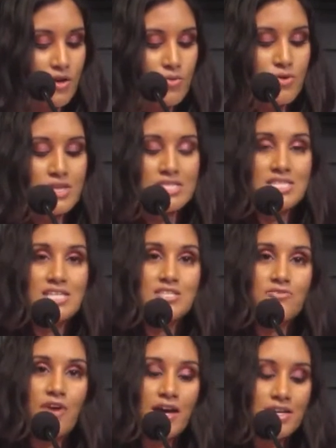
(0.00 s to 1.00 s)
We're in a city
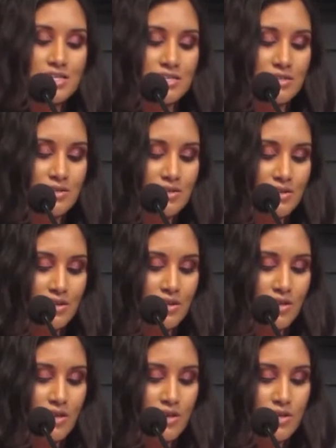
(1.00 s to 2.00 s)
divided,
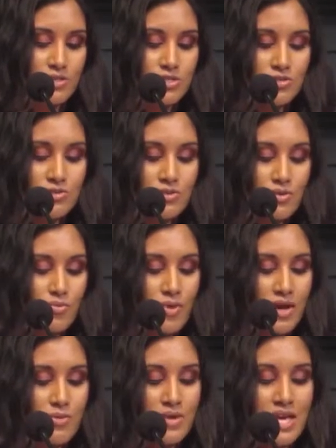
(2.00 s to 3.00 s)
to
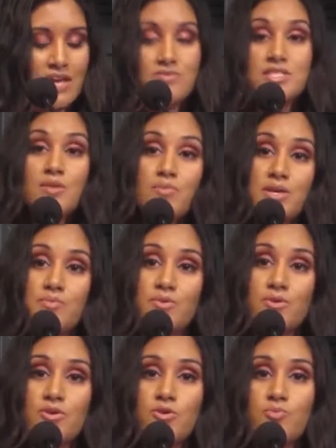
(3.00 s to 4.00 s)
where we have some
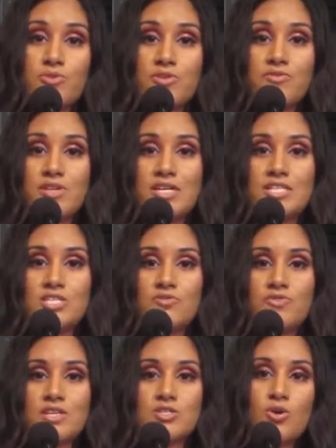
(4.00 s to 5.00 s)
people who privilege
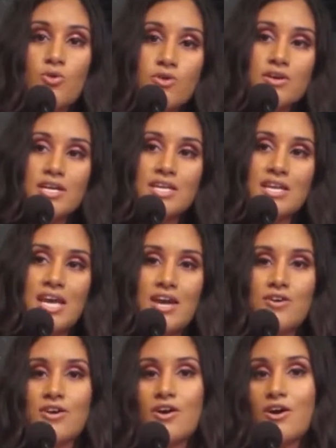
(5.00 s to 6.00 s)

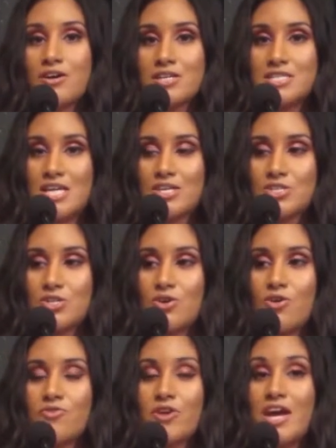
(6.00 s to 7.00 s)
Victorian-era architecture
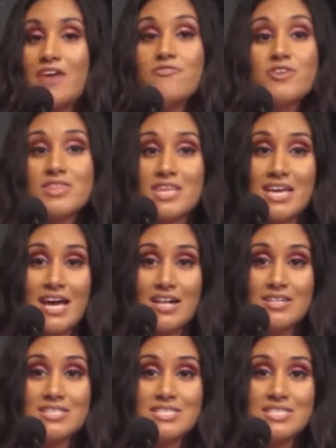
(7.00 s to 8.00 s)
over everything
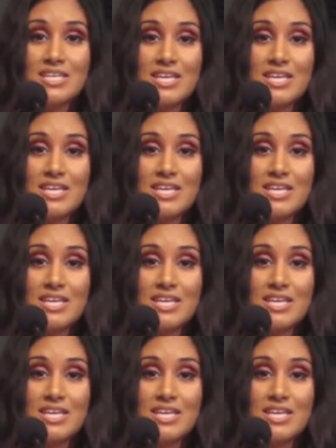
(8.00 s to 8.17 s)
else,